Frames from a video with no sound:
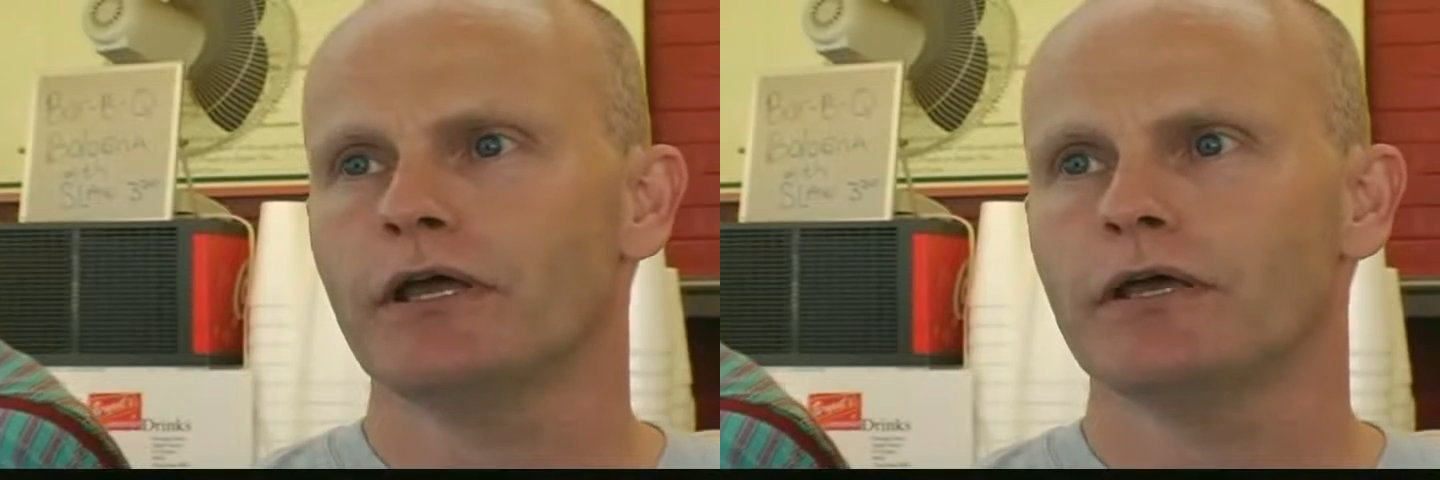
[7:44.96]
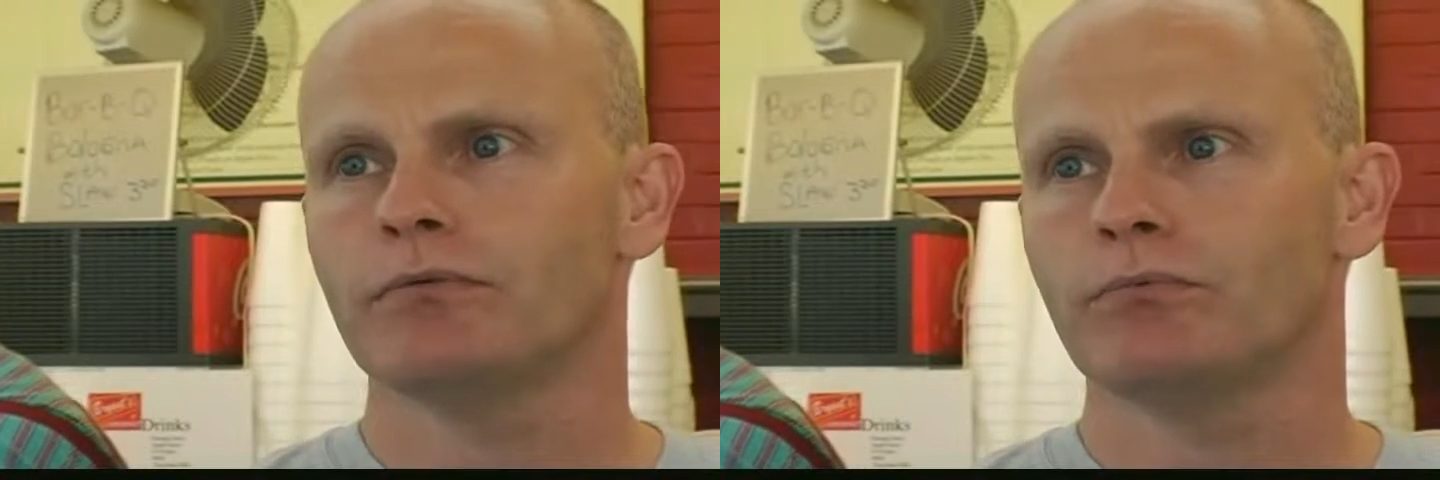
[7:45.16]

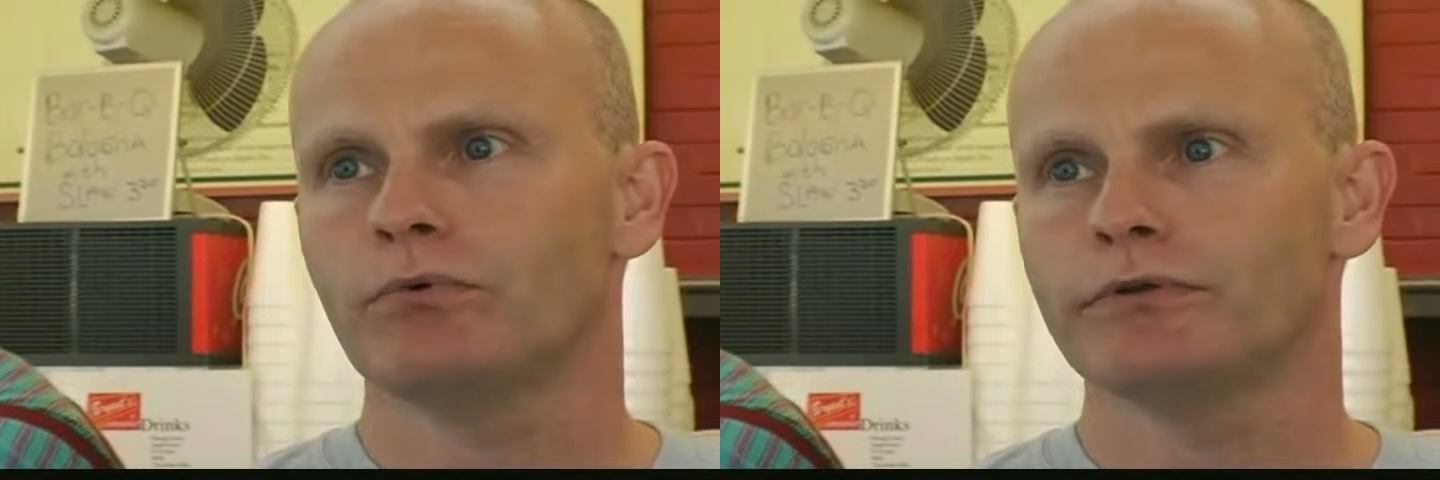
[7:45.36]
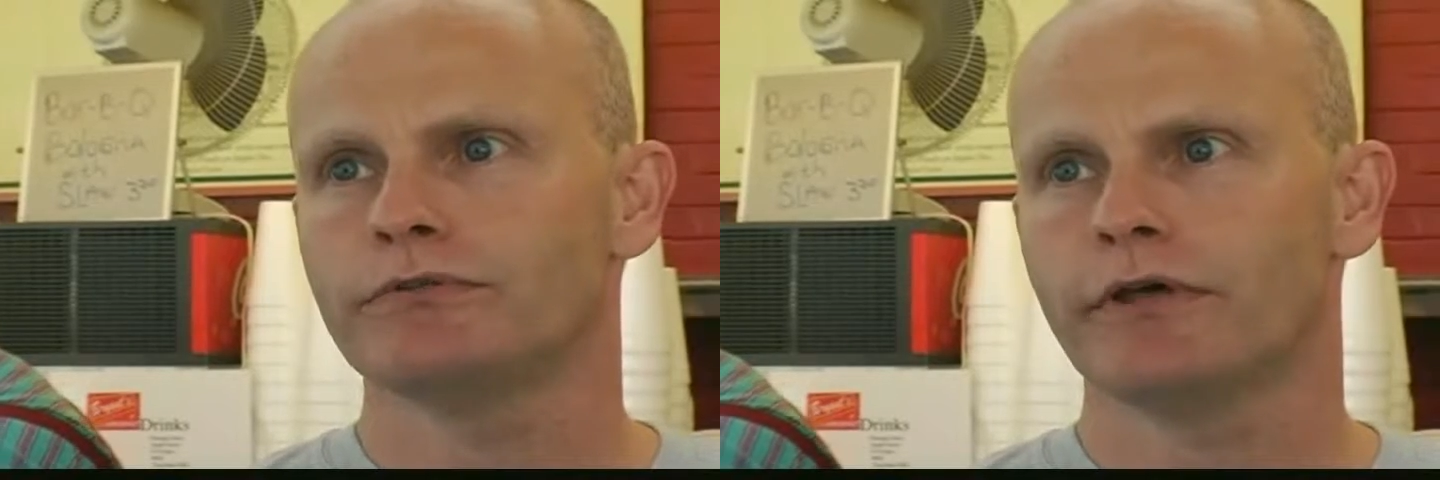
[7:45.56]
it
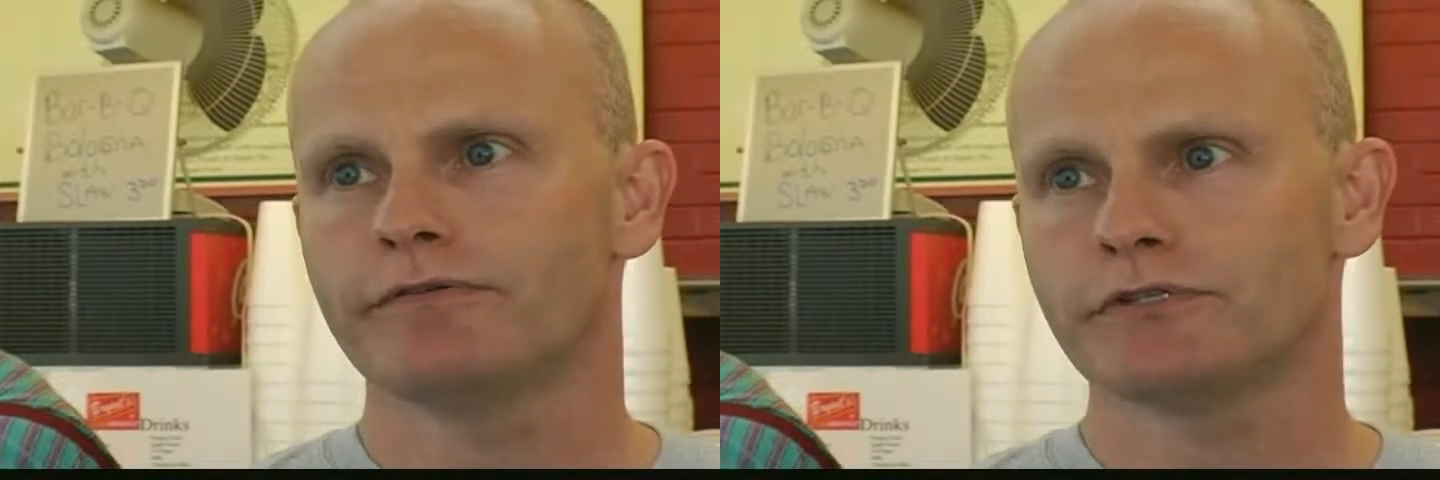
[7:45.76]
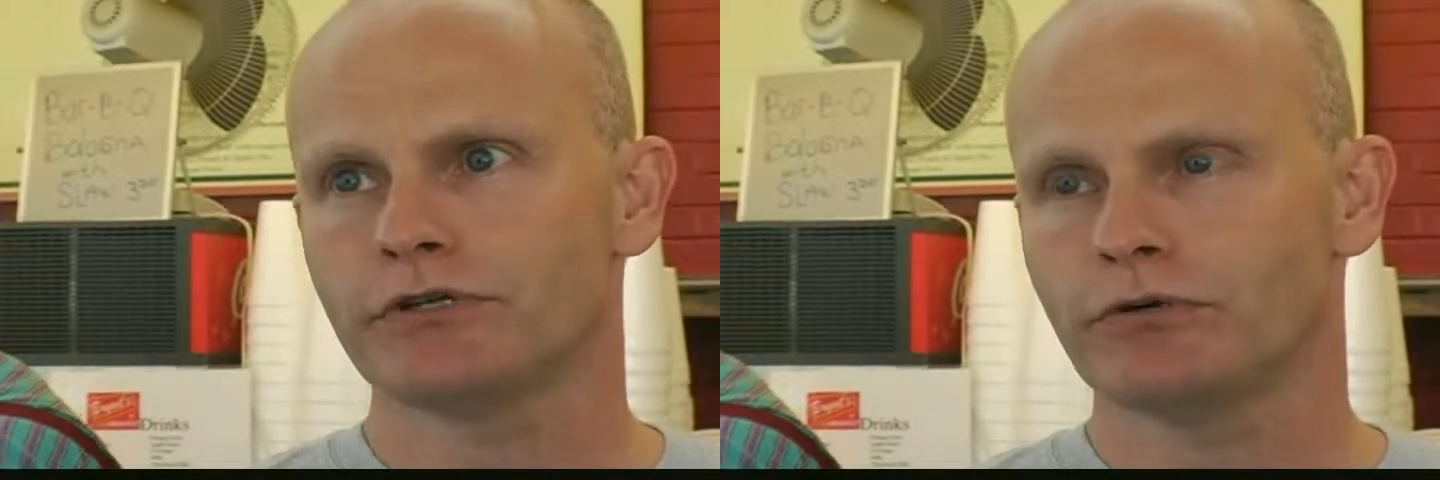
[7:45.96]
would
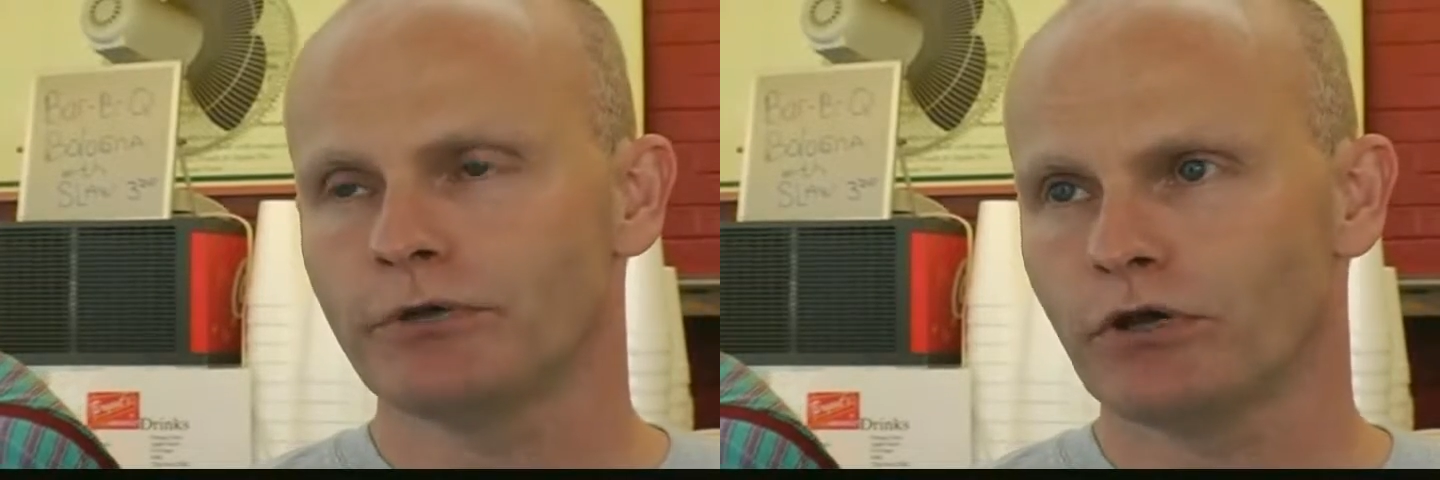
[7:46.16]
still be